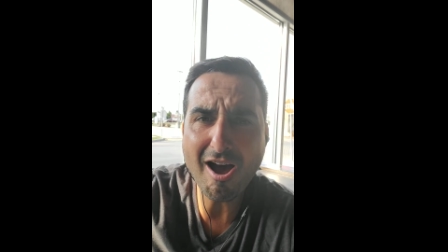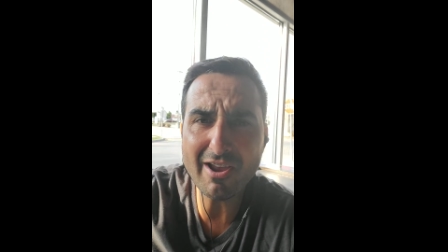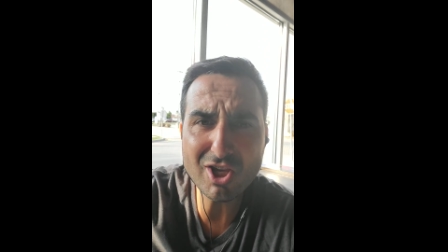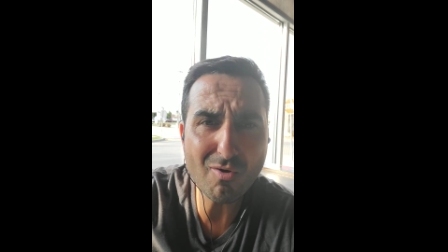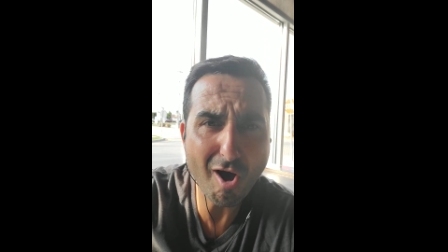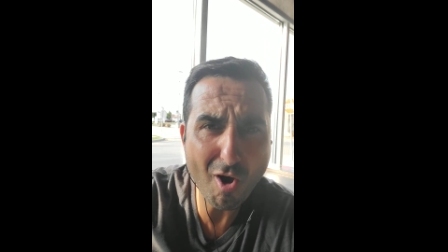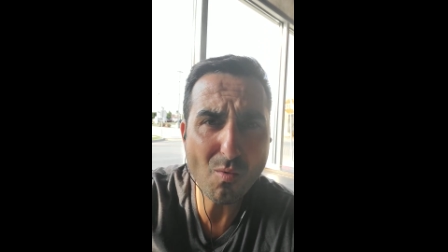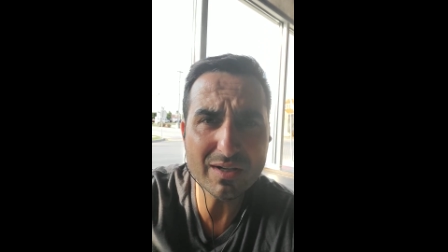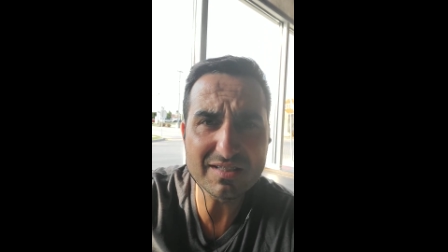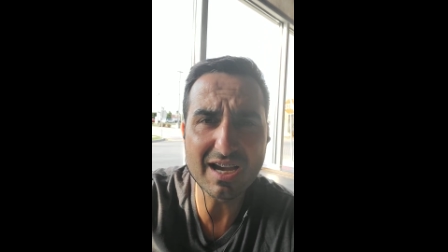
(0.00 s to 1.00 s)
You
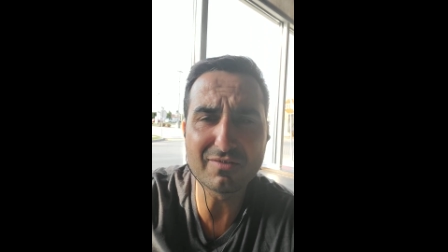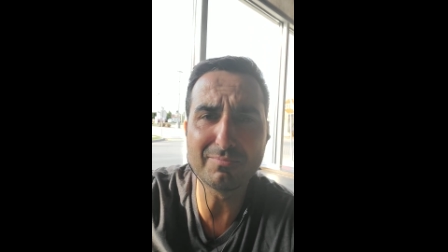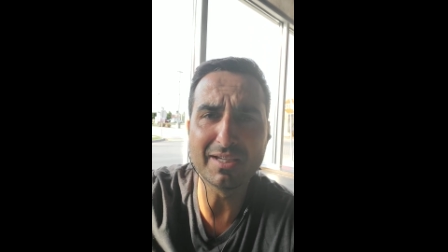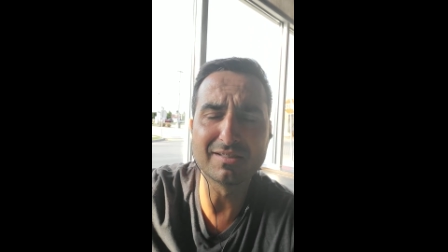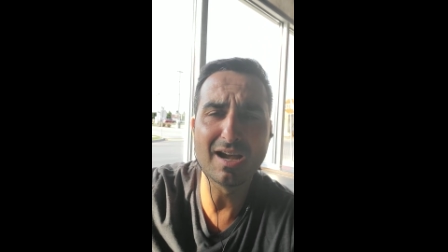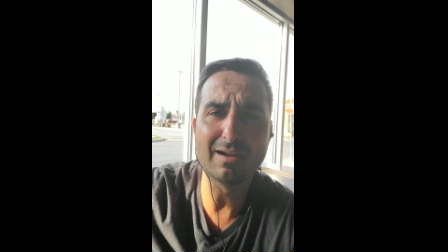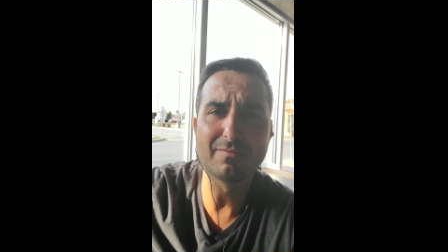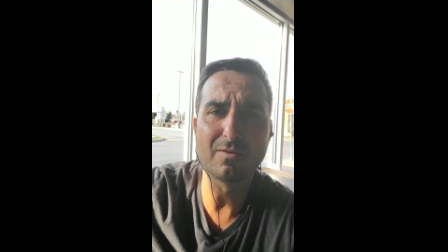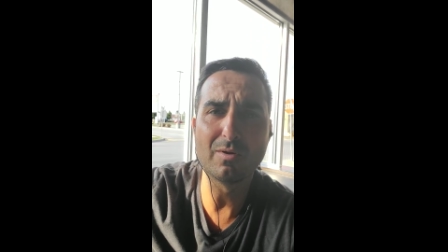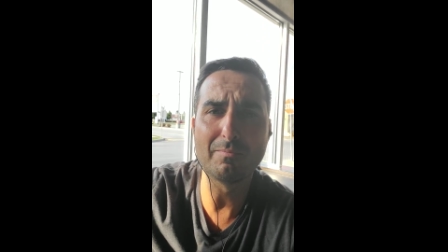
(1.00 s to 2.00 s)
always have to make time
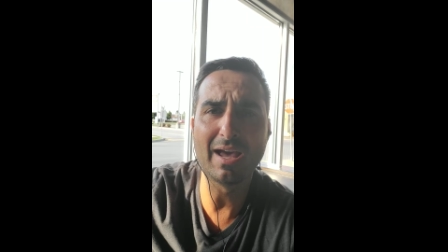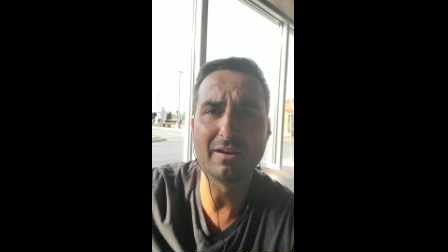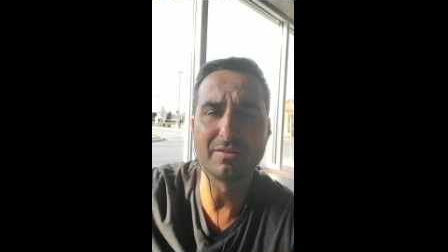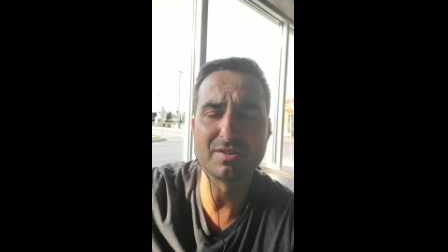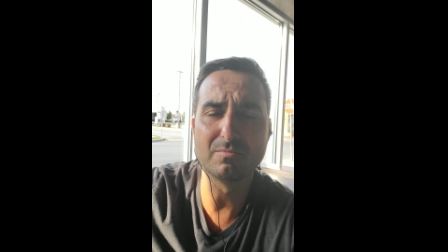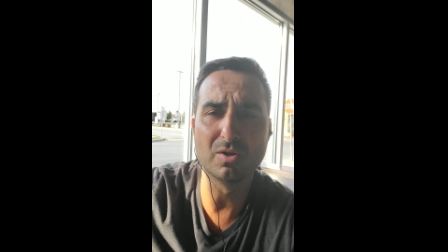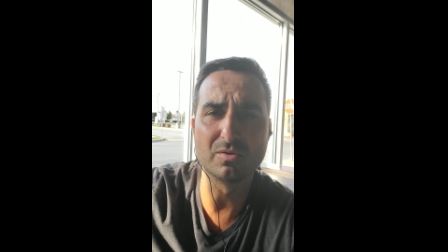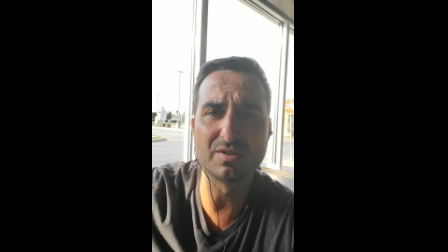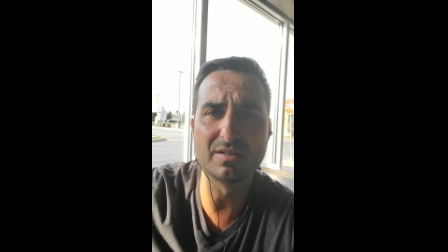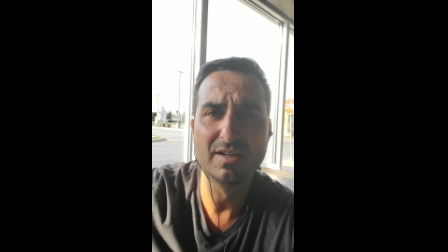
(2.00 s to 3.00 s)
for what matters the
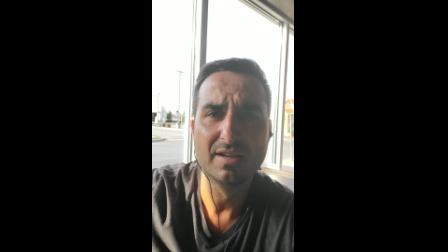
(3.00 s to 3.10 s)
most.